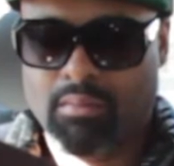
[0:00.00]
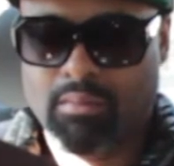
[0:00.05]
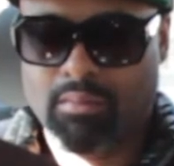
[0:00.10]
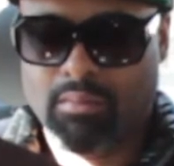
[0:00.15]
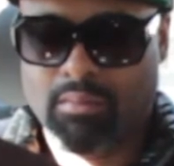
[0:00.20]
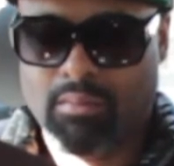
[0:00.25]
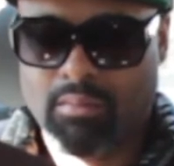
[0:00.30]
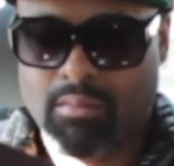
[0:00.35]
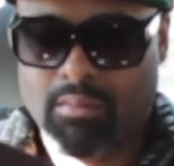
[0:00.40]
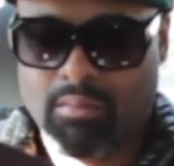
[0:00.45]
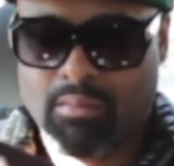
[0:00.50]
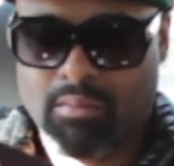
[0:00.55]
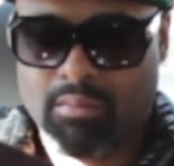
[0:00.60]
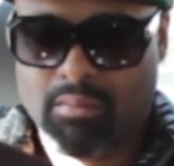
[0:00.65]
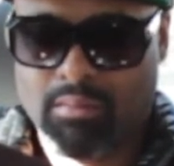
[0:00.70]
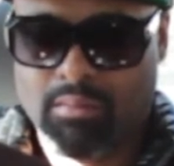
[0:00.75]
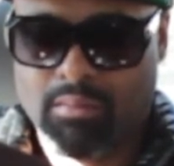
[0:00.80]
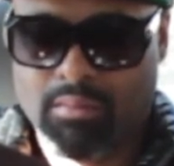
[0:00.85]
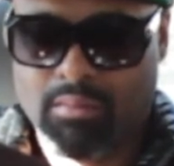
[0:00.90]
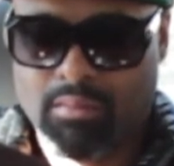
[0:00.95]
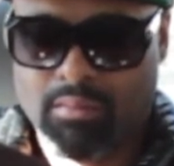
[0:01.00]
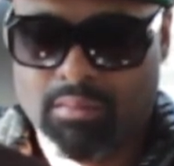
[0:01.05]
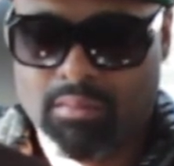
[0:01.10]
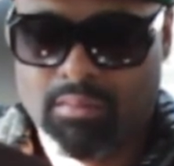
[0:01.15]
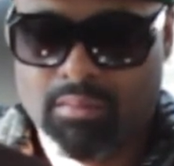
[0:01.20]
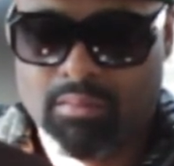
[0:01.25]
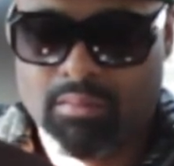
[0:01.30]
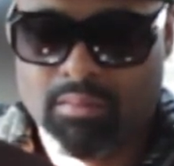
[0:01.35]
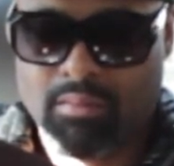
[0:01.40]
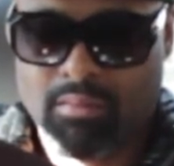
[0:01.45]

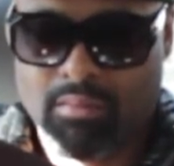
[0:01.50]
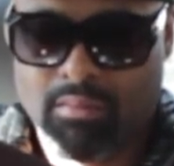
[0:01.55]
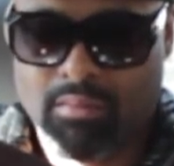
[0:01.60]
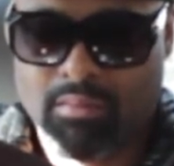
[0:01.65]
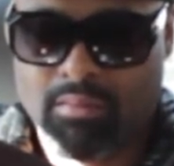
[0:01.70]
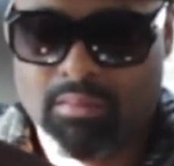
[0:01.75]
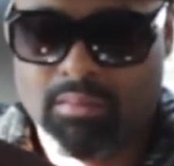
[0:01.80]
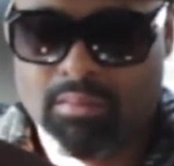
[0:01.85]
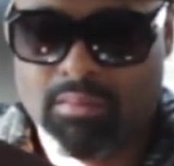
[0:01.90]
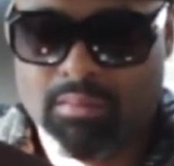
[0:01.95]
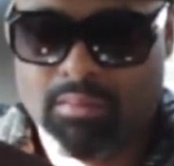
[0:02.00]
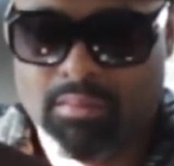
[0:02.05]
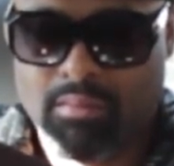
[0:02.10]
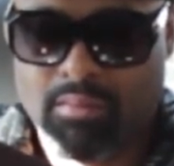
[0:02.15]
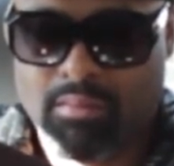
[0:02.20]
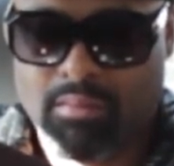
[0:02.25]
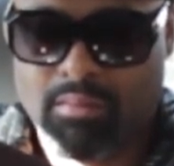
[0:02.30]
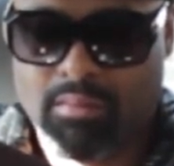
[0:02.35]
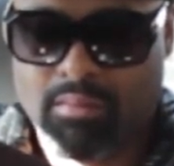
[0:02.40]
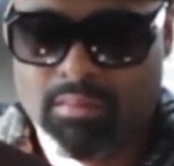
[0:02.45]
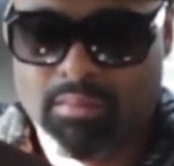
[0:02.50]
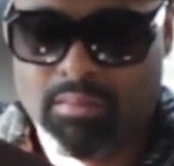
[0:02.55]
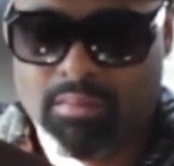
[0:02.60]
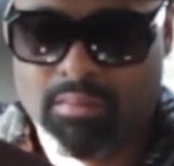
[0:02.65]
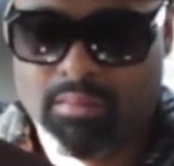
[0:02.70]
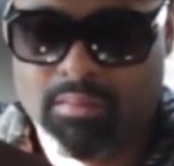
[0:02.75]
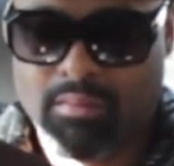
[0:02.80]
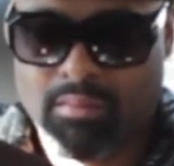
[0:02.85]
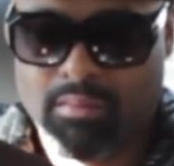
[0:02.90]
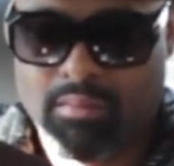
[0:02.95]

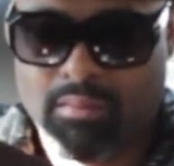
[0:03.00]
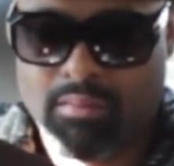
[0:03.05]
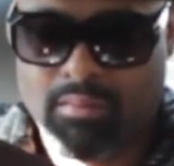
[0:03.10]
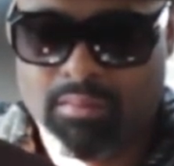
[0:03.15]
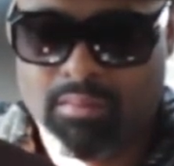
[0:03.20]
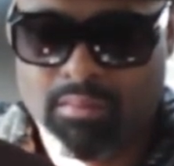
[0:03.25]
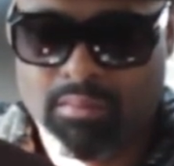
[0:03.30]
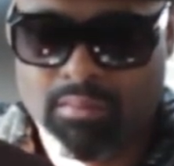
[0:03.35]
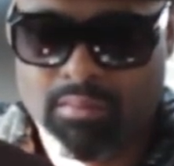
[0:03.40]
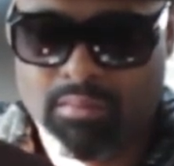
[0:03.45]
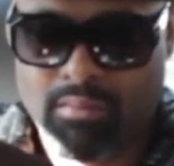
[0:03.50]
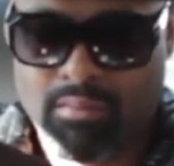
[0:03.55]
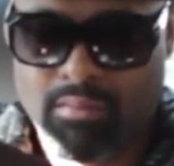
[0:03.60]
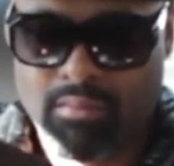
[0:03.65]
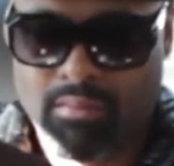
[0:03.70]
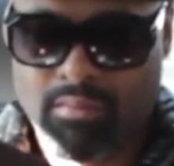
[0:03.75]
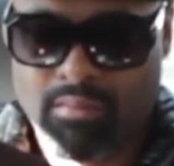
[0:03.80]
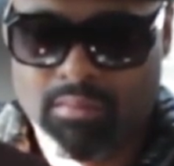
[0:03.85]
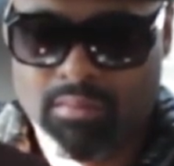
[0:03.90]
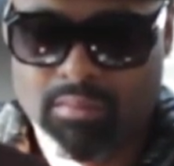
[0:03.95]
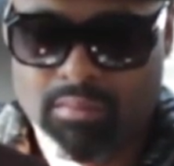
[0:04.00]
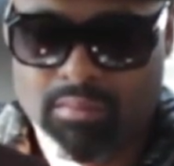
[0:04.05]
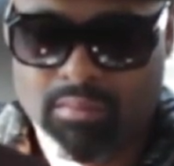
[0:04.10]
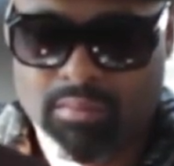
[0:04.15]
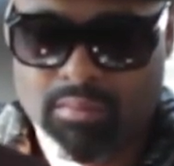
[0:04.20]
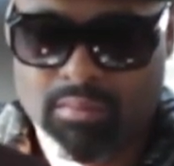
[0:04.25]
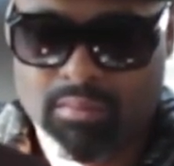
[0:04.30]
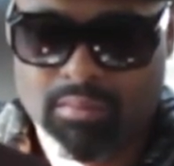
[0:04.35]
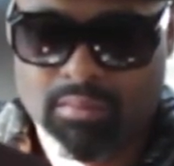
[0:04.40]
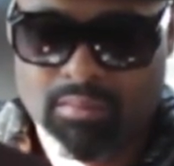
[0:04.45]

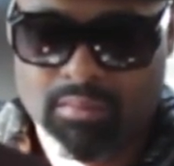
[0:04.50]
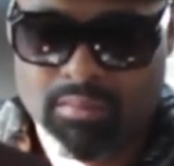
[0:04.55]
This person isn't speaking.